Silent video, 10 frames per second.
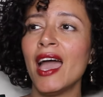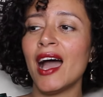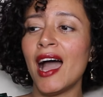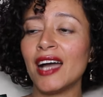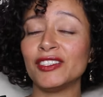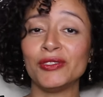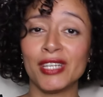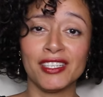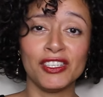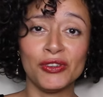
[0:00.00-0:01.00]
uh,
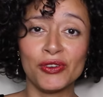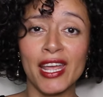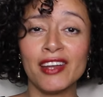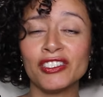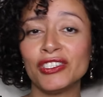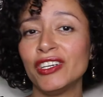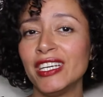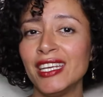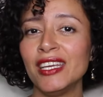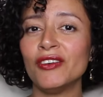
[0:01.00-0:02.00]
during your hair
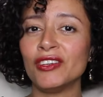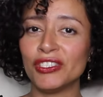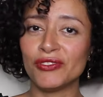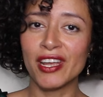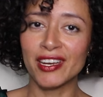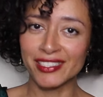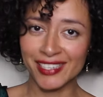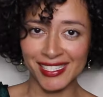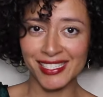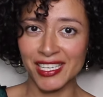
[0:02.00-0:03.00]
journey or your hair
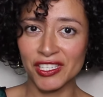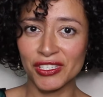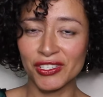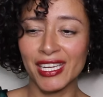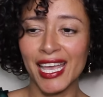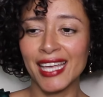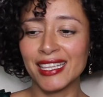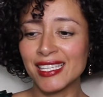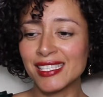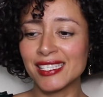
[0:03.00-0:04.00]
transition. And
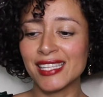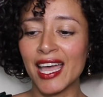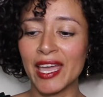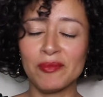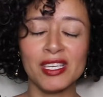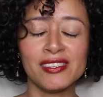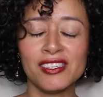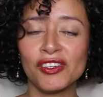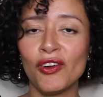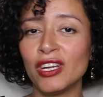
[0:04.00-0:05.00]
this is my
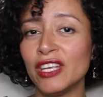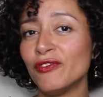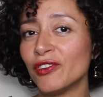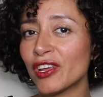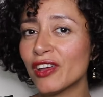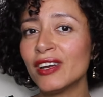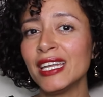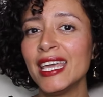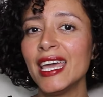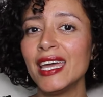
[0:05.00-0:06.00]
message only for
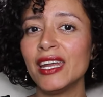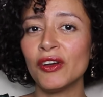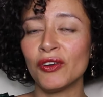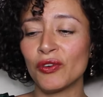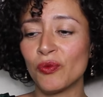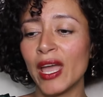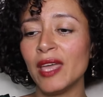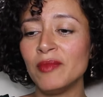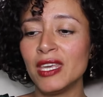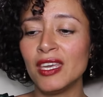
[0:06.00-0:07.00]
curly hair or
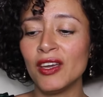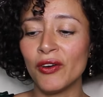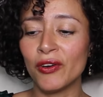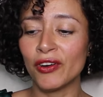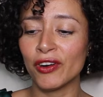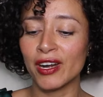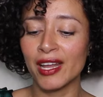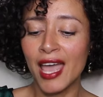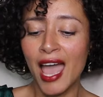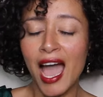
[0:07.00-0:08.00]
wavy
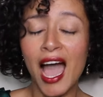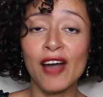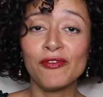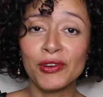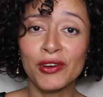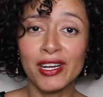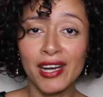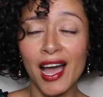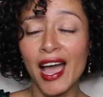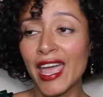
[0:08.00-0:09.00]
or afro
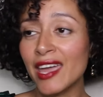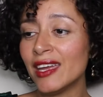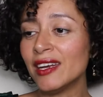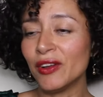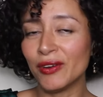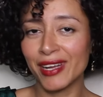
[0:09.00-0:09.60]
hair